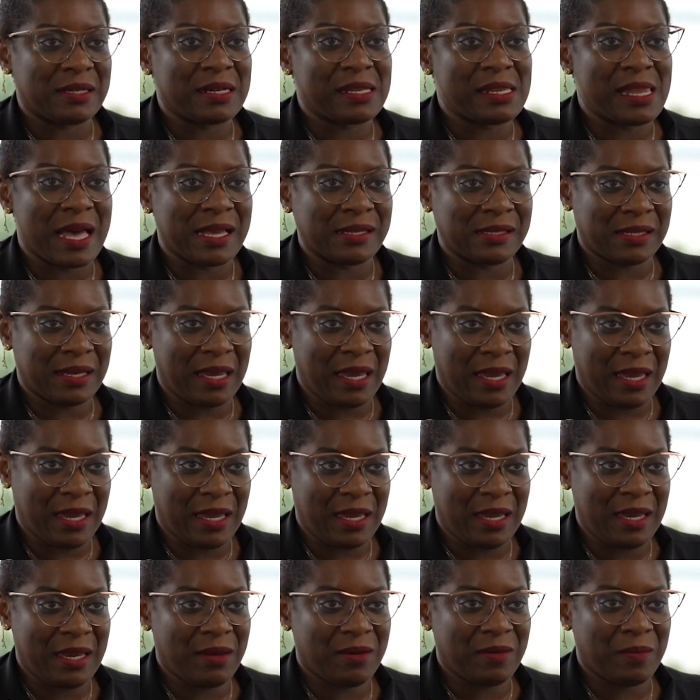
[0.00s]
Class
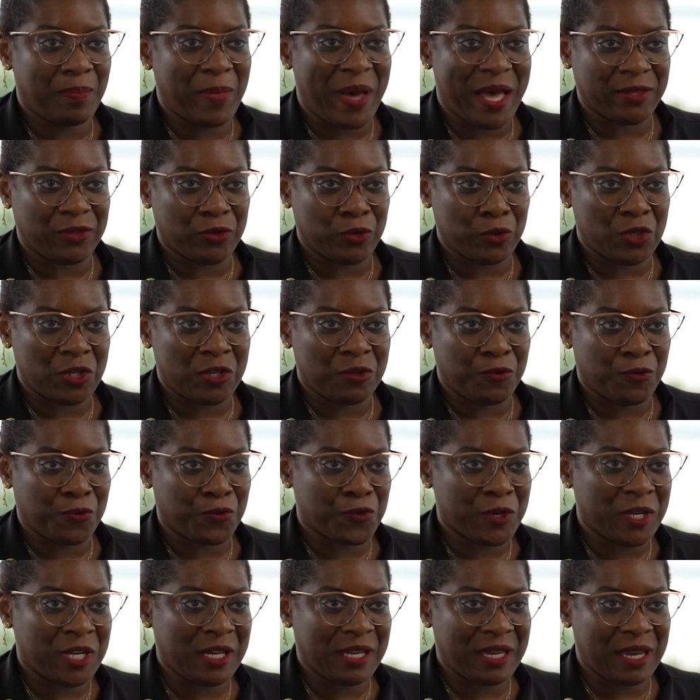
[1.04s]
A,
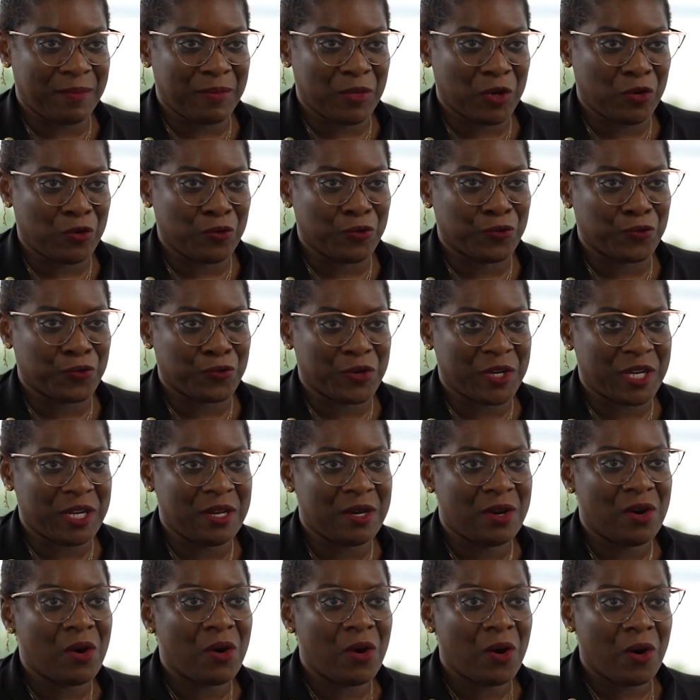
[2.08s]
pathogen-free, chemical-free,
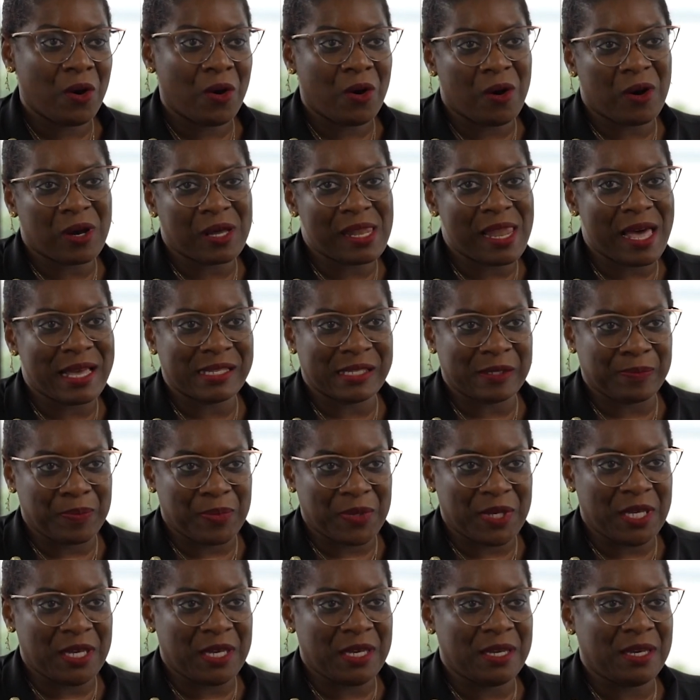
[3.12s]
or Class
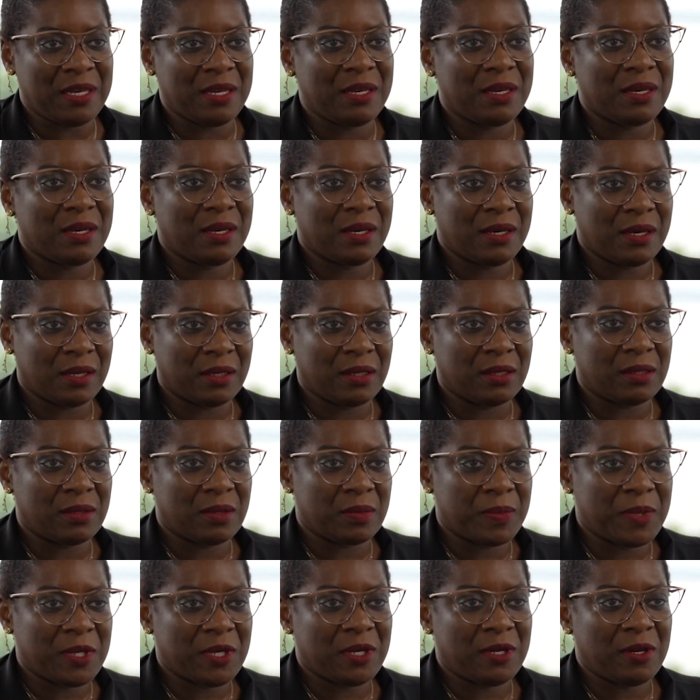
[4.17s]
B, a little
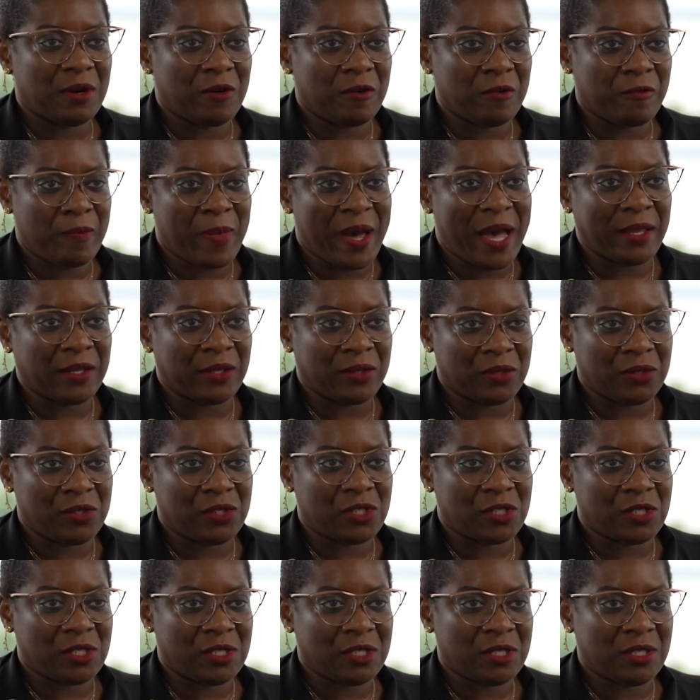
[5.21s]
bit of
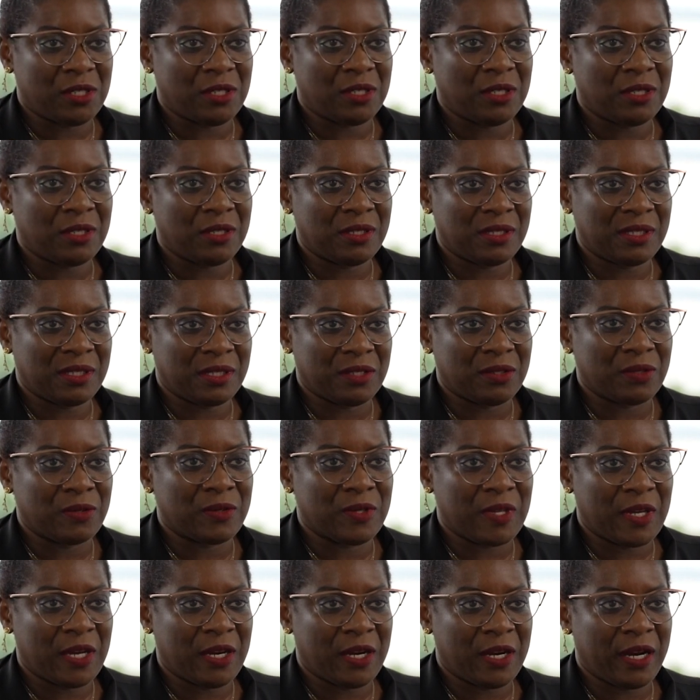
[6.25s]
pathogen still
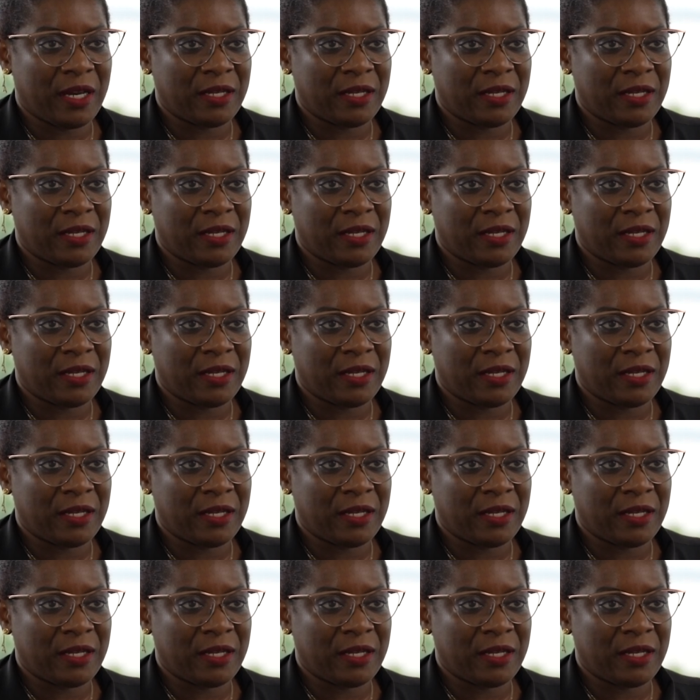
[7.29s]
there.